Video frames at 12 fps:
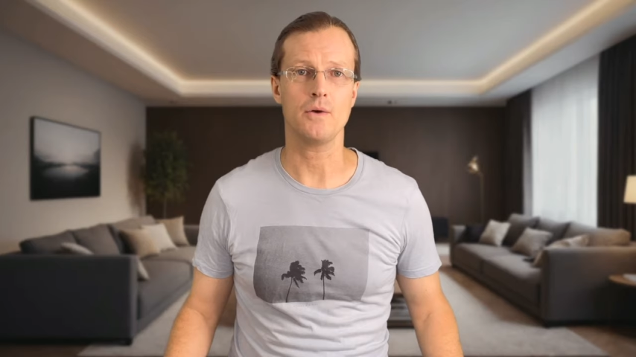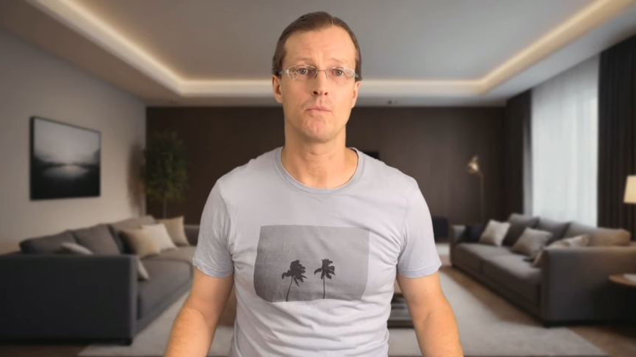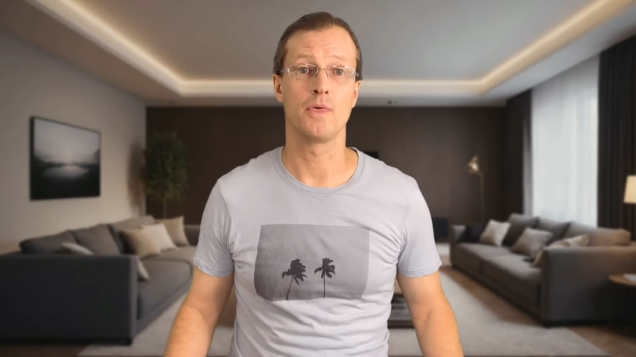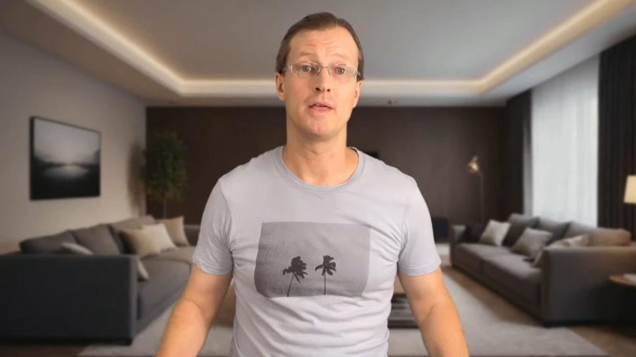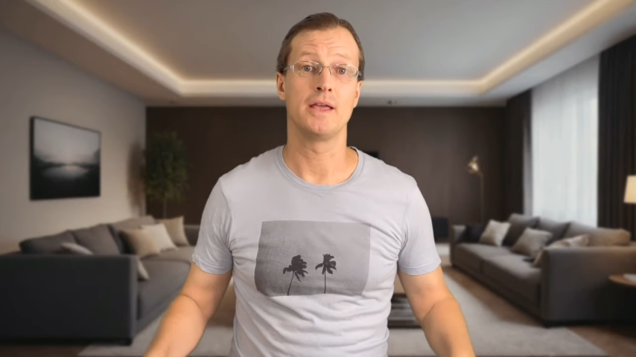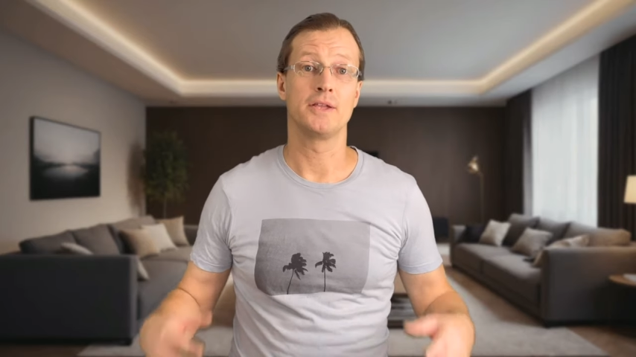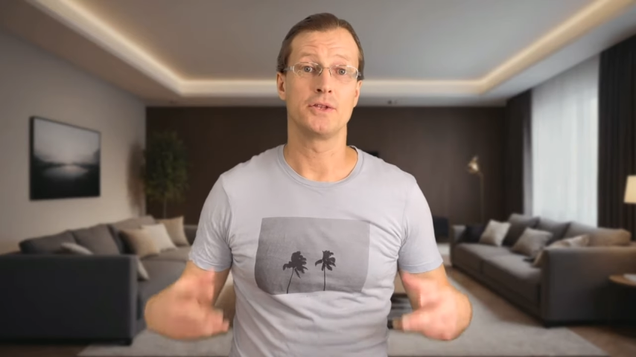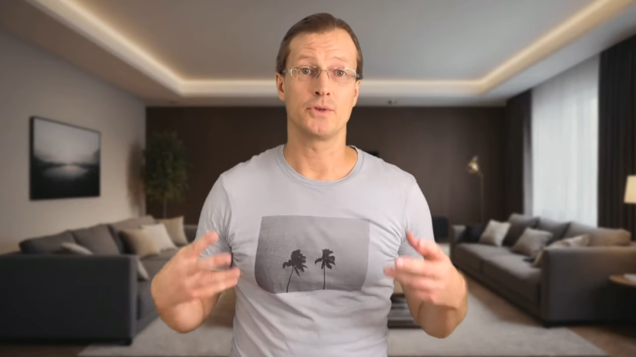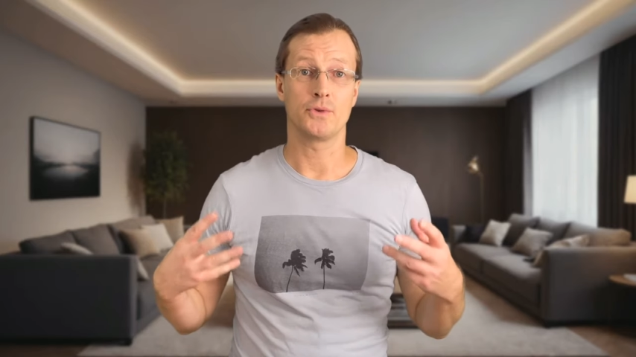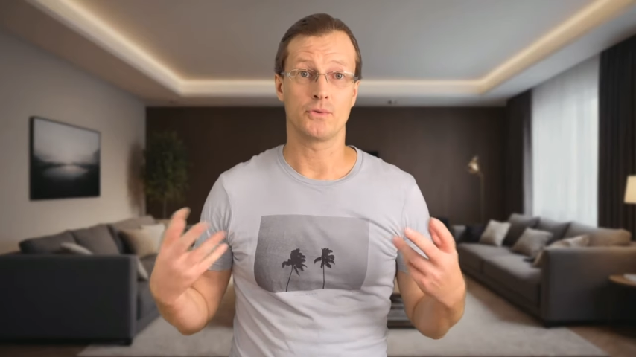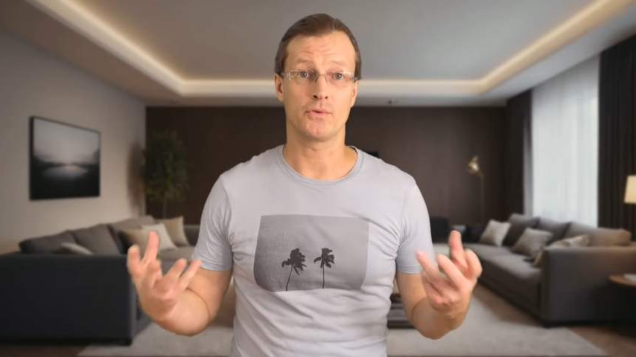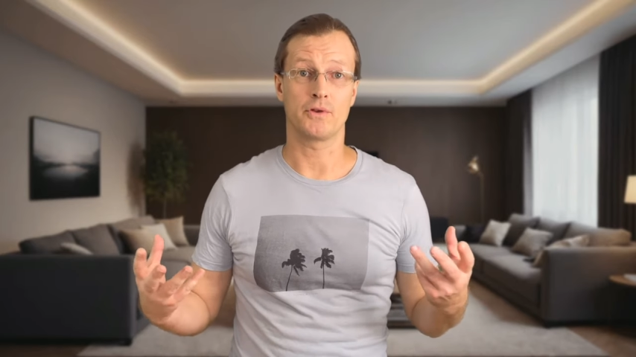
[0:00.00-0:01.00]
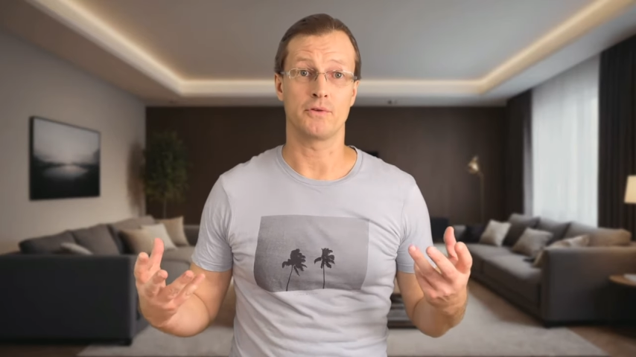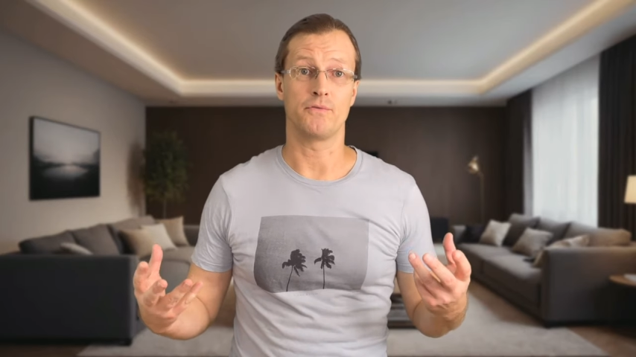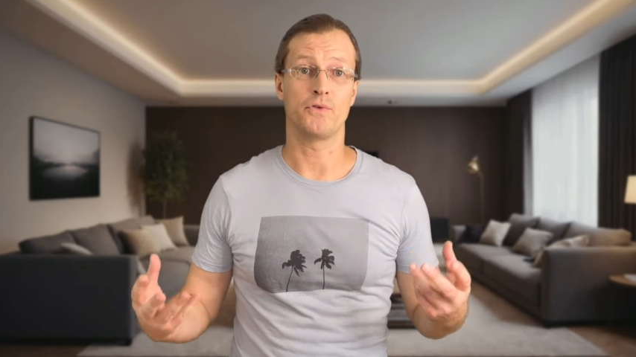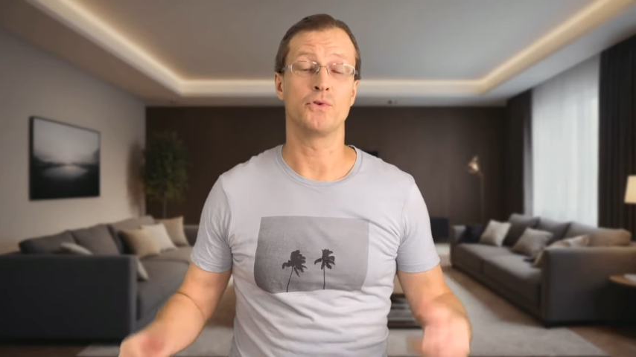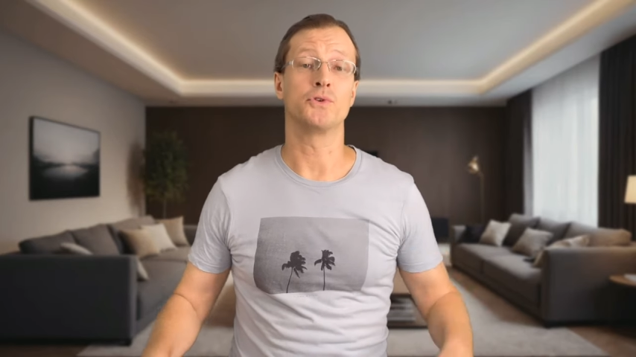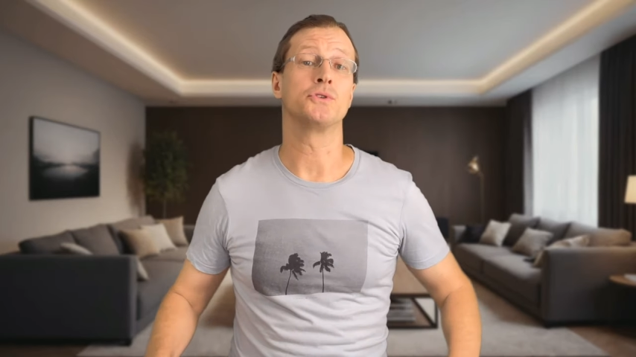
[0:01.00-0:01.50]
What do they do for the
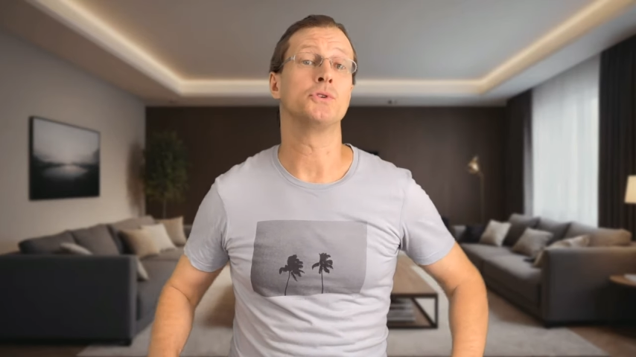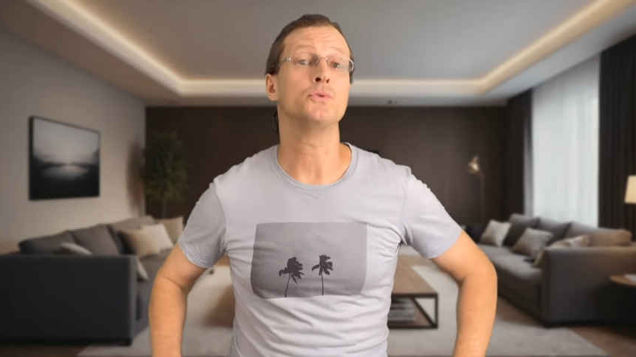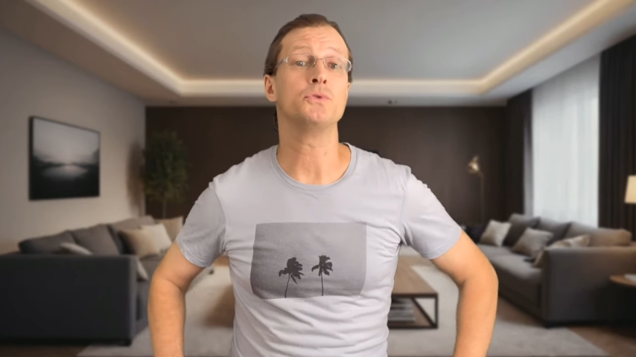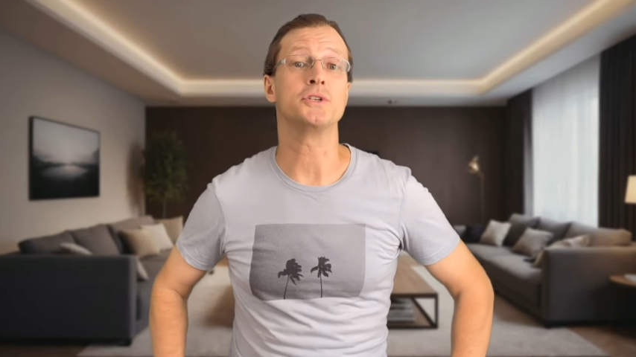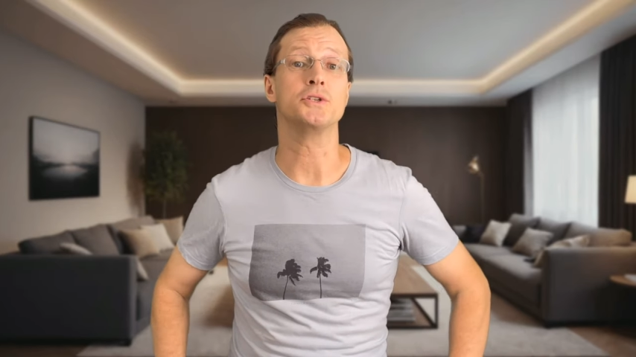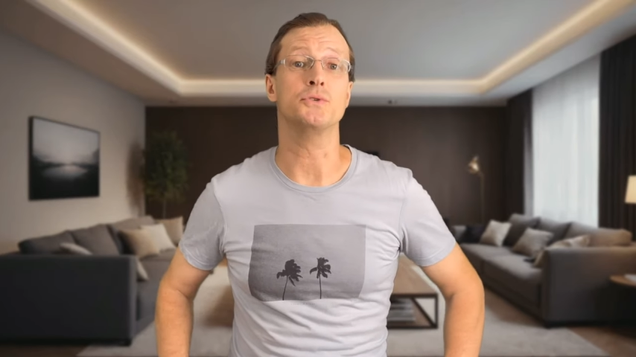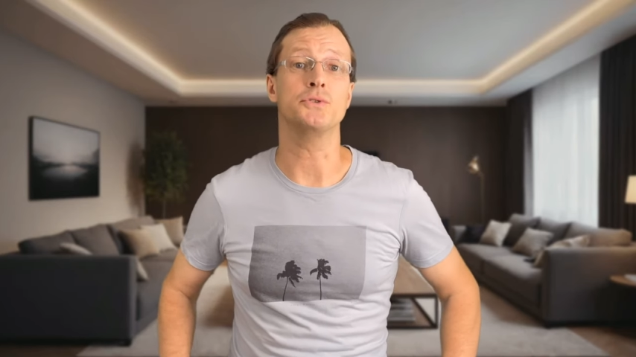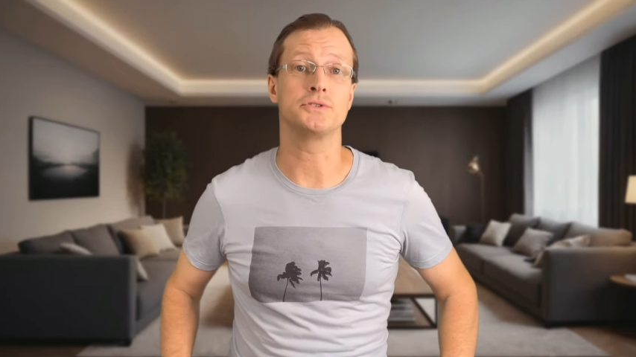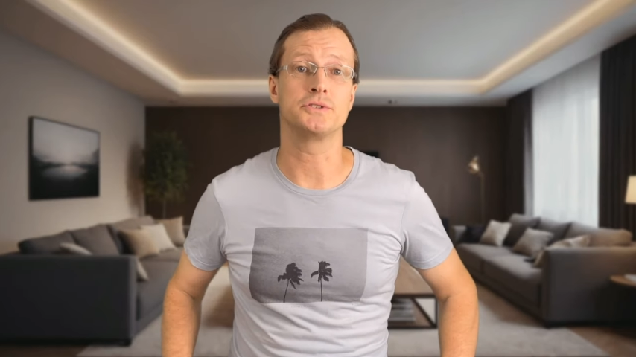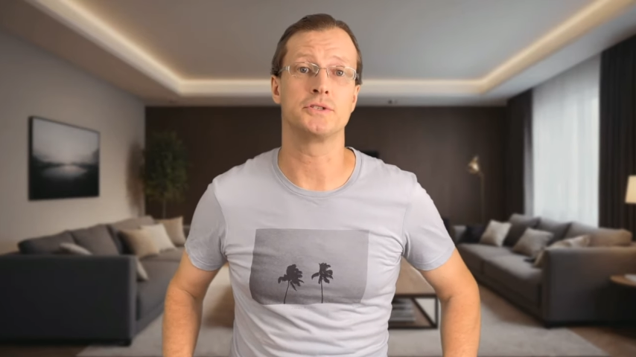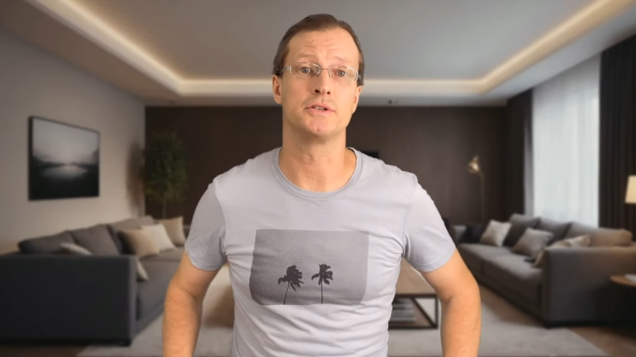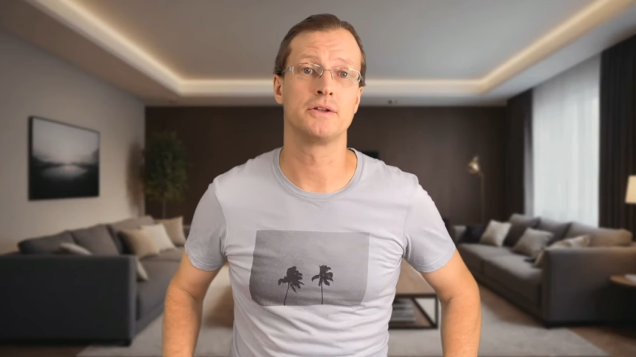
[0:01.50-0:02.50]
first 2 years?